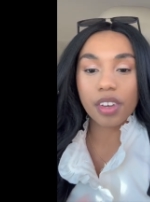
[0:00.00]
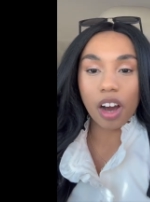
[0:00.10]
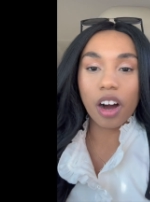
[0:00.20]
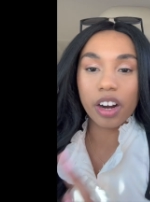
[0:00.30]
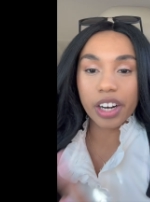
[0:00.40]

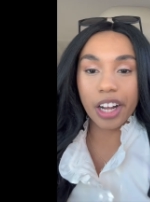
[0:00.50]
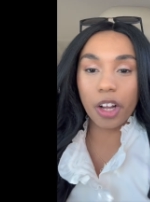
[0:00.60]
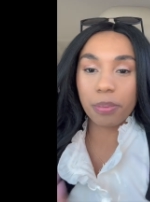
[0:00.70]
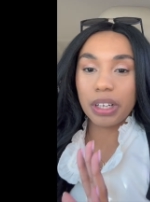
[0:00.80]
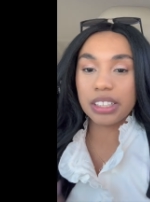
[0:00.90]
our
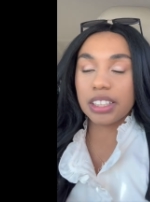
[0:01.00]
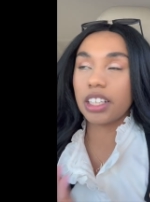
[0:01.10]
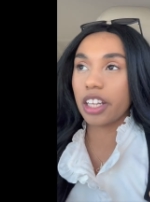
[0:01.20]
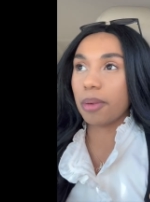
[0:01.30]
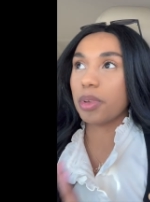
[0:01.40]
help is in the
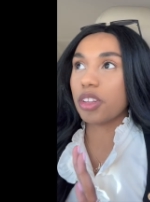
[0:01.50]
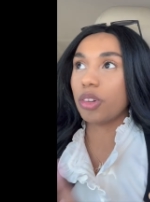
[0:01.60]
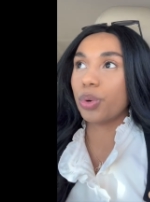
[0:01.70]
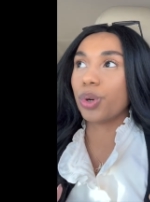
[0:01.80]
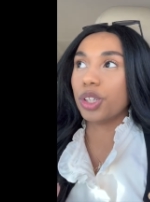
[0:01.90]
name of the
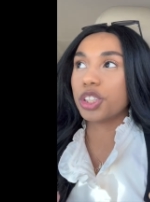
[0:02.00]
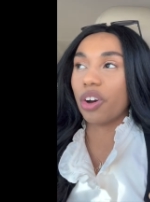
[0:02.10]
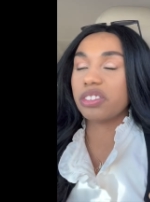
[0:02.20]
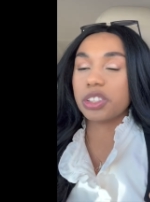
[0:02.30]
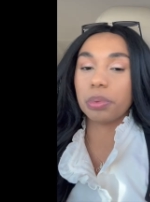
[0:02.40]
Lord. So
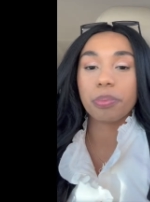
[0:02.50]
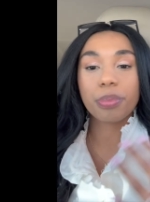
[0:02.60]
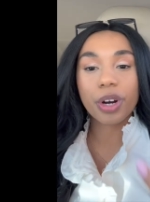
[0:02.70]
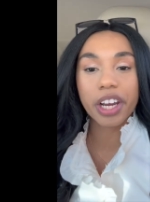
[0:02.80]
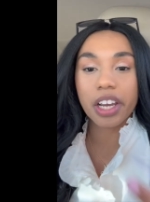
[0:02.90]
I've just been
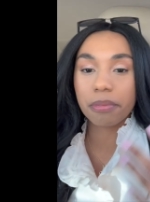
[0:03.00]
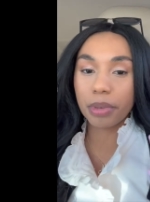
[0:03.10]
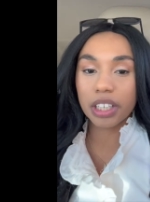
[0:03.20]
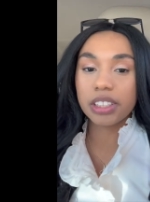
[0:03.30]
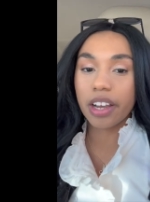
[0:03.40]
praying and
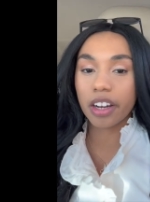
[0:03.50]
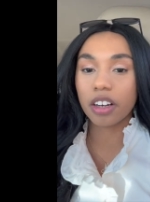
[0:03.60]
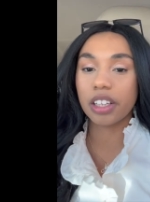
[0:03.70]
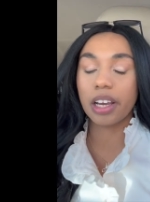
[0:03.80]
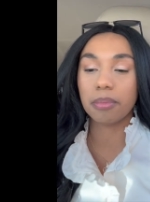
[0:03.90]
meditating
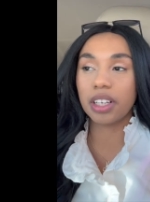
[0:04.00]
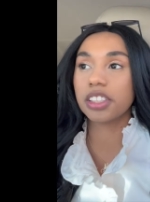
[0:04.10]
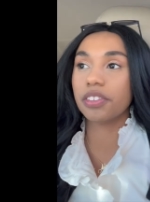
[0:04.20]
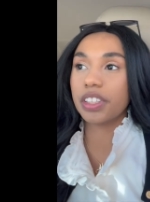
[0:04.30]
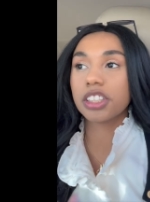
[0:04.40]
on that because
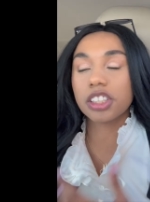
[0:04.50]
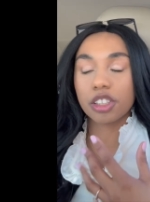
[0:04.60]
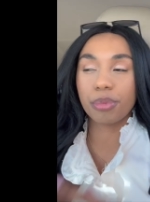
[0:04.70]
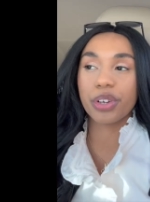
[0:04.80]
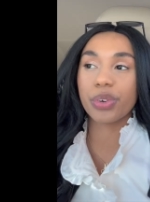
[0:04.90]
if this is
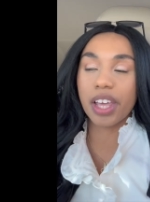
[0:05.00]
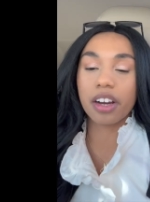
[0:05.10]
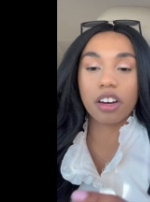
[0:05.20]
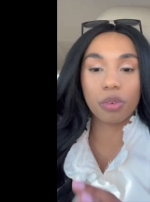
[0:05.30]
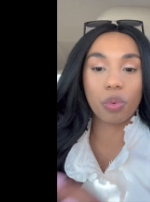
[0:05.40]
somewhere that
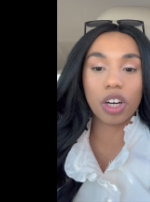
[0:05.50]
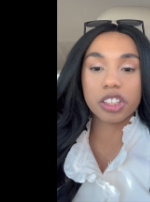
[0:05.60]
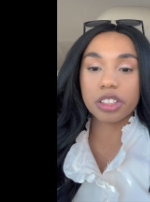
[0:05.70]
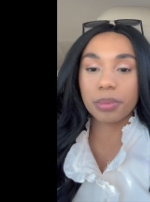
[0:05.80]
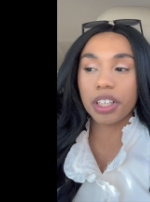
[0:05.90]
God
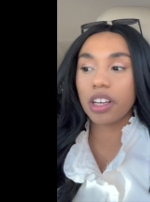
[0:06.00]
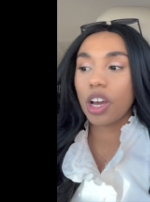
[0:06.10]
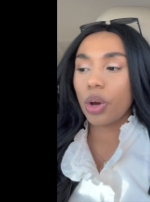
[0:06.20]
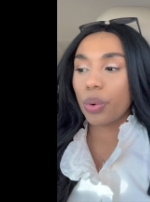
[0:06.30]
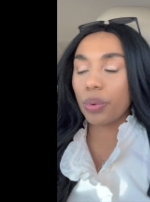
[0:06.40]
wants me,
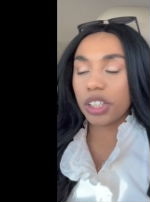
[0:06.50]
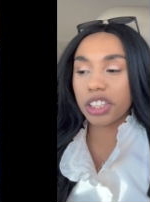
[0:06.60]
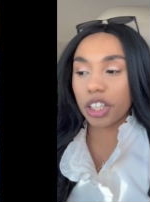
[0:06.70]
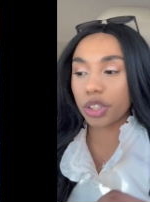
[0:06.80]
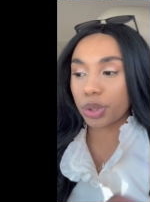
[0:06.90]
which
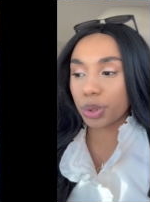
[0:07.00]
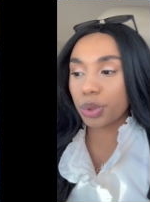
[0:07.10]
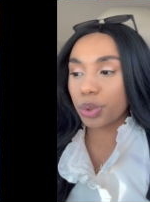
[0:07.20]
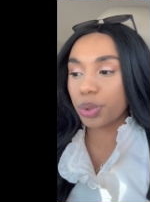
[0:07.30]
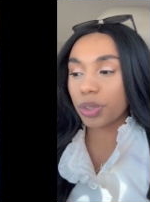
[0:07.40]
I
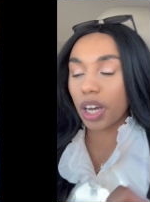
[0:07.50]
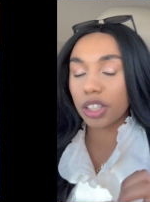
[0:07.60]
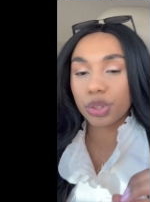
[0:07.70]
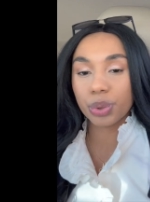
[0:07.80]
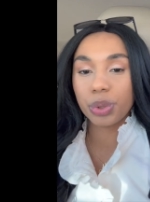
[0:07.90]
true I
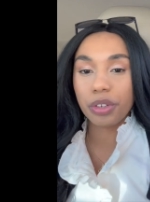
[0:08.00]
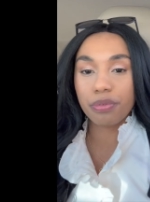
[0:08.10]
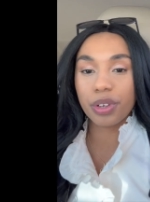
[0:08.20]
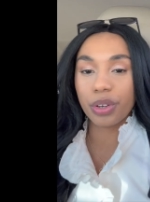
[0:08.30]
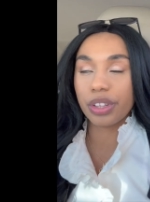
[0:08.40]
truly
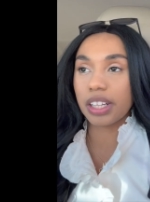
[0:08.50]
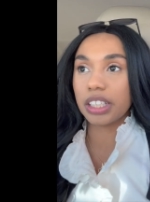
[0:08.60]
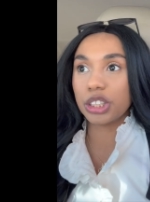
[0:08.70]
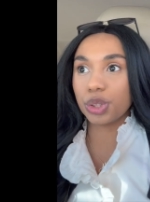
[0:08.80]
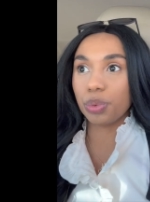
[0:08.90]
feel that
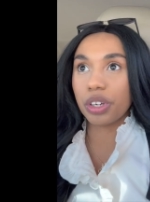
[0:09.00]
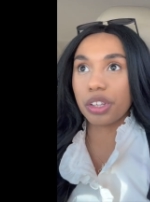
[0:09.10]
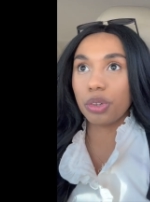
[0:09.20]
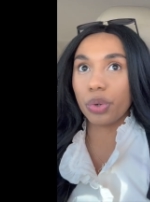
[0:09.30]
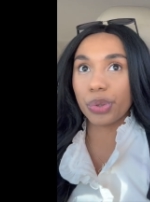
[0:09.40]
this is where the
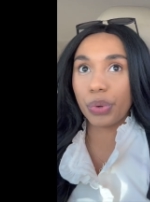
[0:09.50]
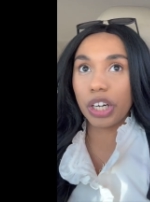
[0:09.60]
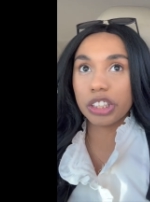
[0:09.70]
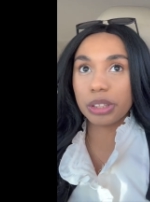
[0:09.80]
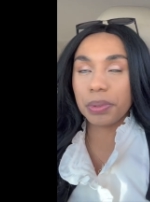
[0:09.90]
Lord
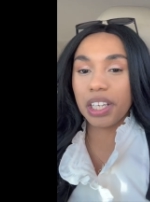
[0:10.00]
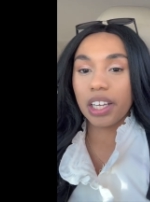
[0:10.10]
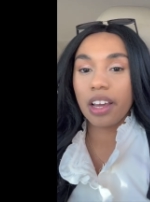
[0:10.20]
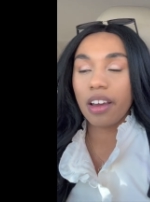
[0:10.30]
wants me,